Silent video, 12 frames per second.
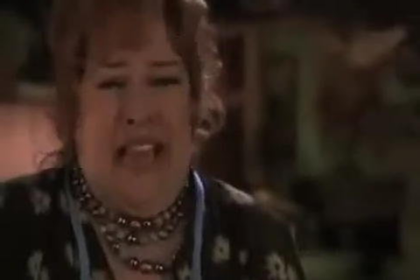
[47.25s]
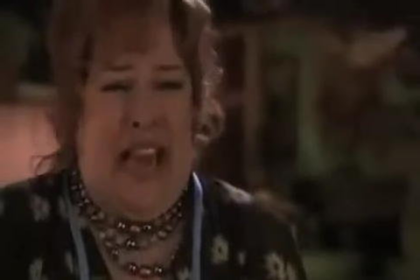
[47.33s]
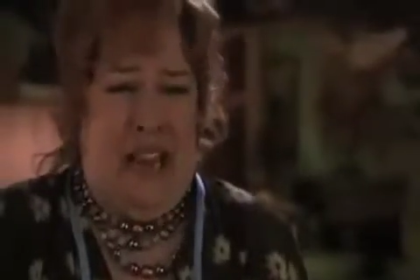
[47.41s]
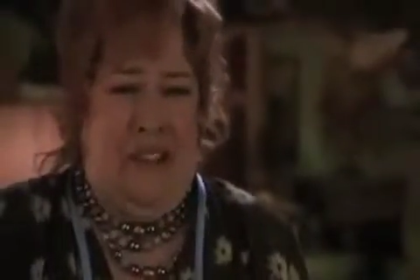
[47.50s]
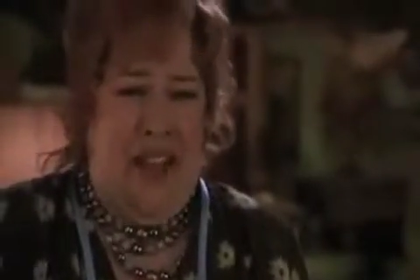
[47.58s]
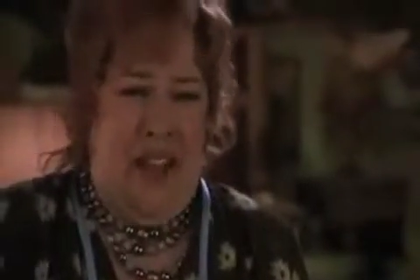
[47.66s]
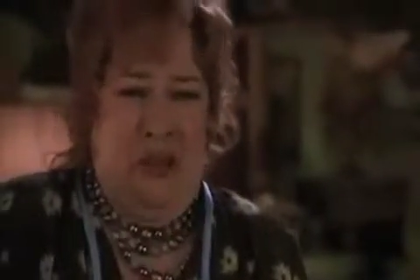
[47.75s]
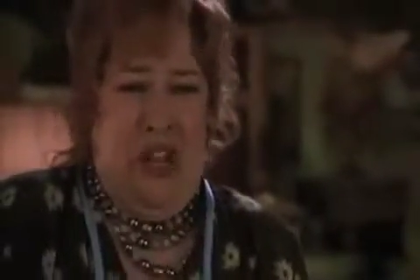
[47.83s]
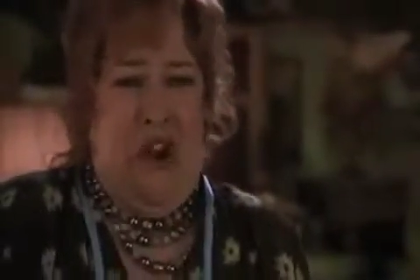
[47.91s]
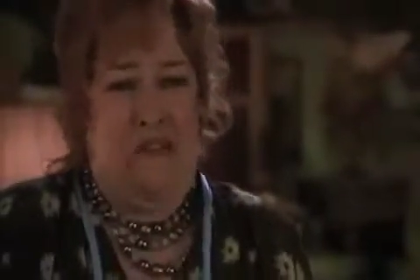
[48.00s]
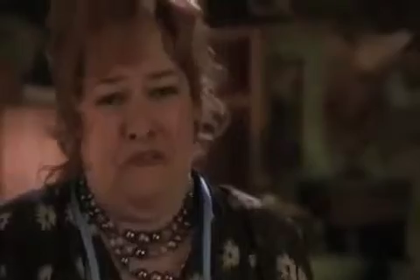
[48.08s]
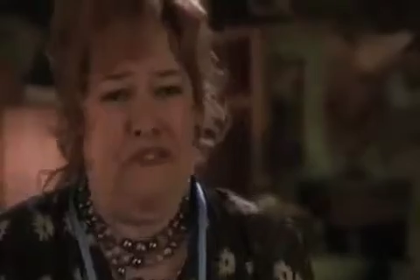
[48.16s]
gallivanting with
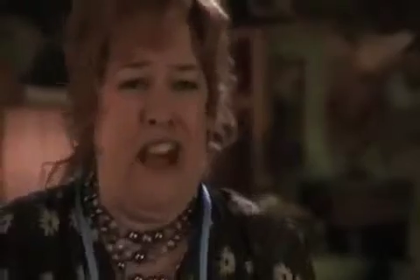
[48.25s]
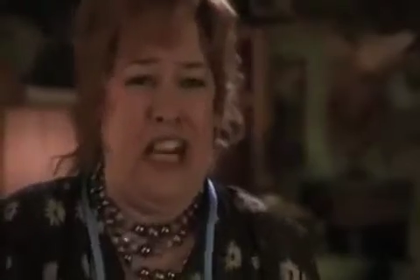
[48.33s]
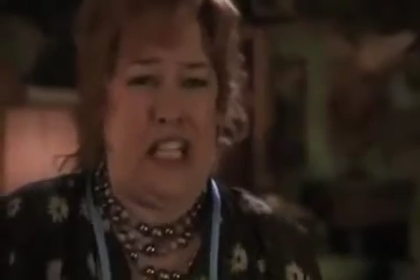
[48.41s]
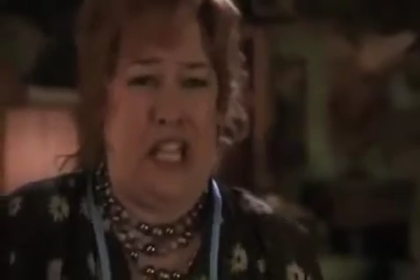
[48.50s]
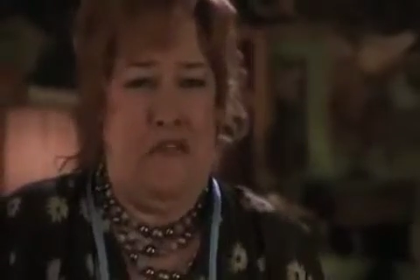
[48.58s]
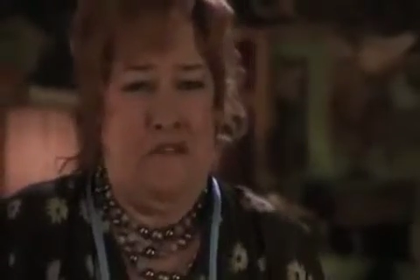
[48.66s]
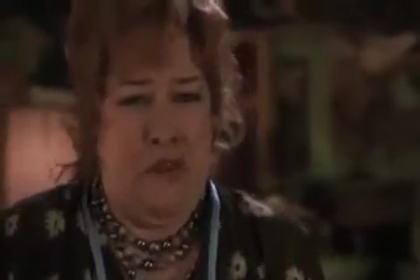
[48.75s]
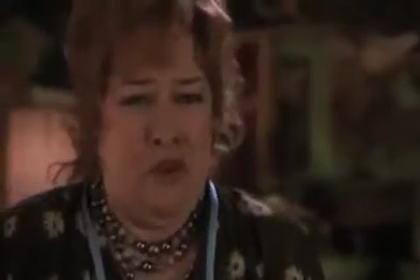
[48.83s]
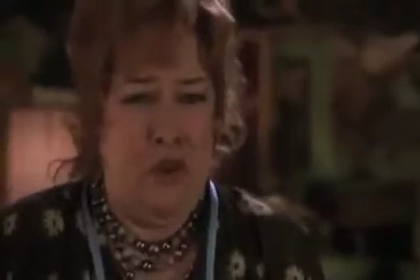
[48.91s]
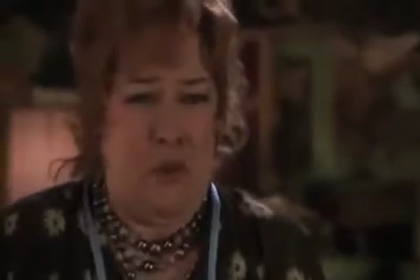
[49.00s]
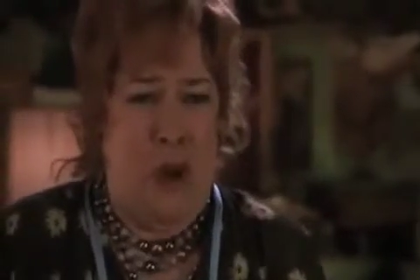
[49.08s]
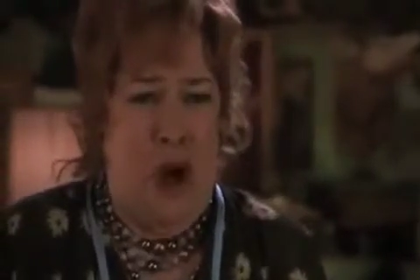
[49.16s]
your fancy
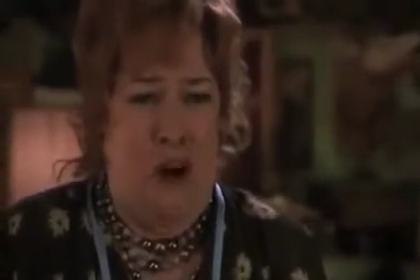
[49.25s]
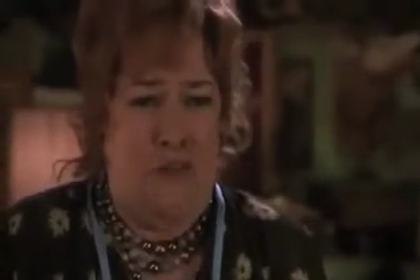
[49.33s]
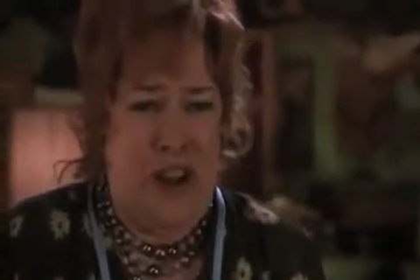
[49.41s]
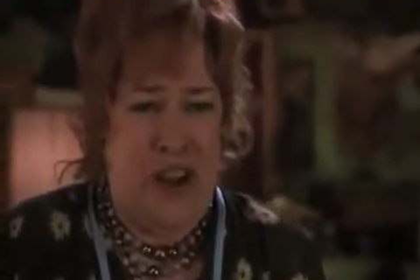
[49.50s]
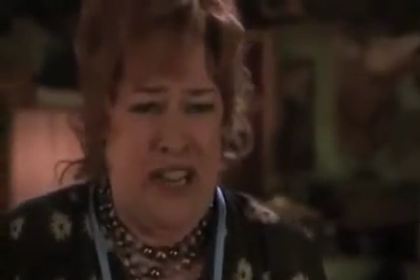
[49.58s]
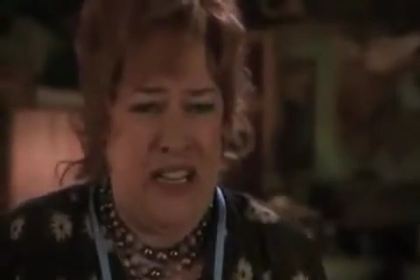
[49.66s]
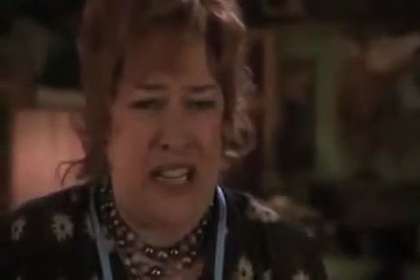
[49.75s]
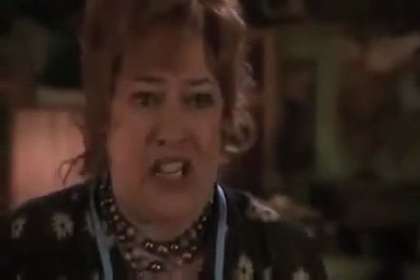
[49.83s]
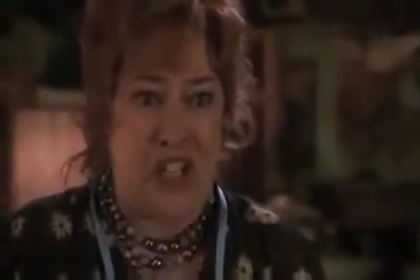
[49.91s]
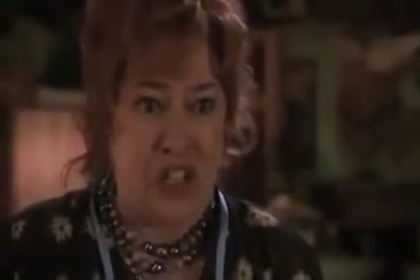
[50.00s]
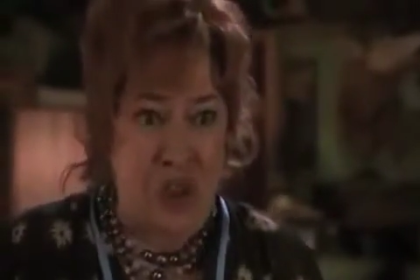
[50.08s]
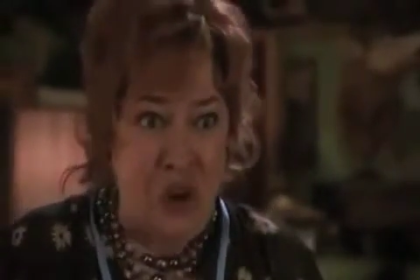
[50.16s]
foosball friends
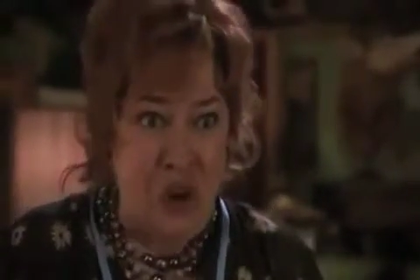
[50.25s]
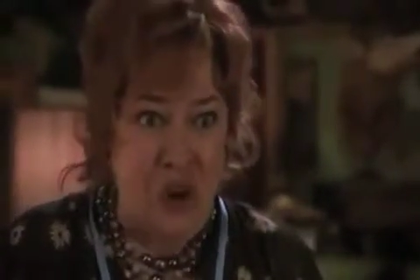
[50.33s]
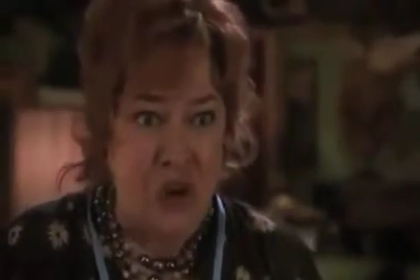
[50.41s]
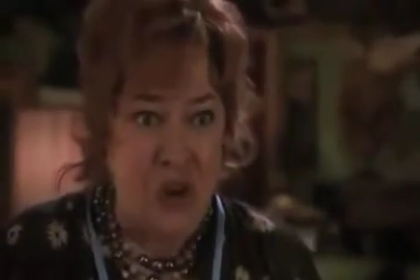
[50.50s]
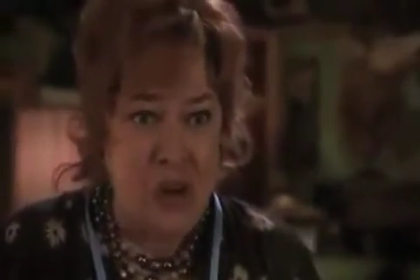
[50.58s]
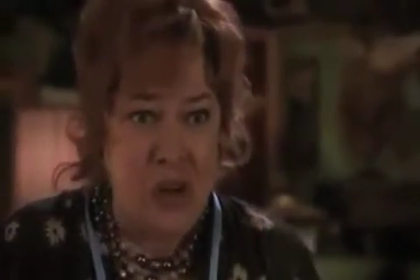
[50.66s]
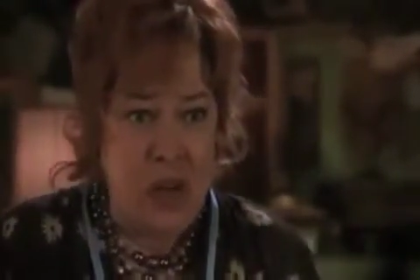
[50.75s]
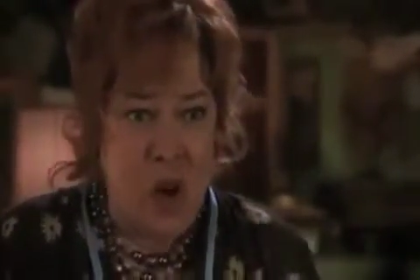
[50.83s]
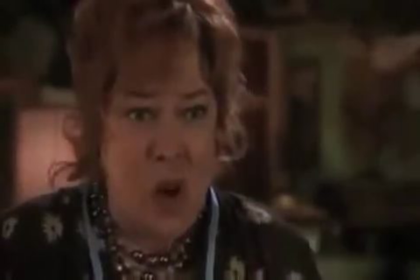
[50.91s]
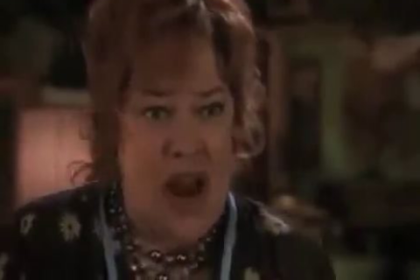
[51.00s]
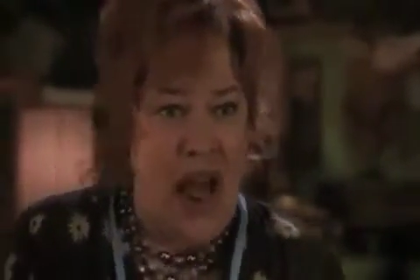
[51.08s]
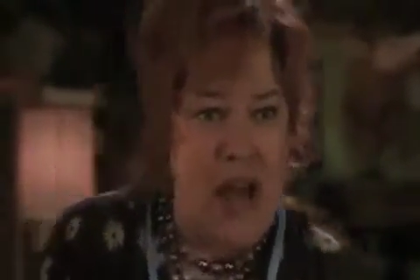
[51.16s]
at school
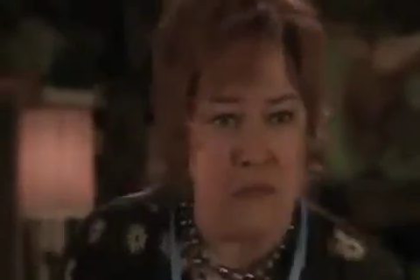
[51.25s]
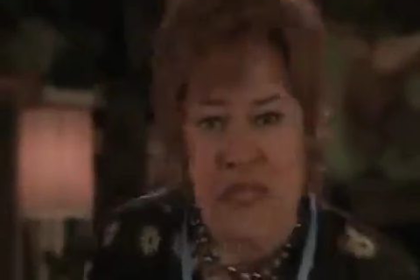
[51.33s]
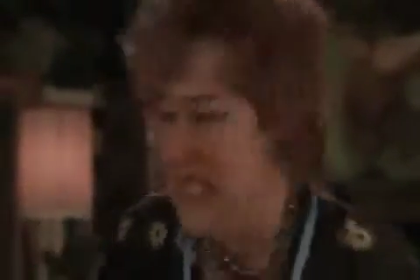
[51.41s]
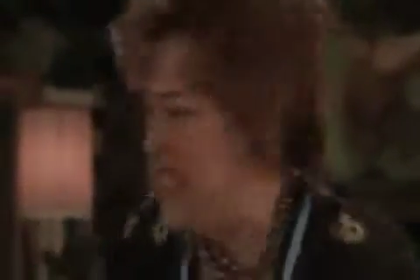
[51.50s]
while I'm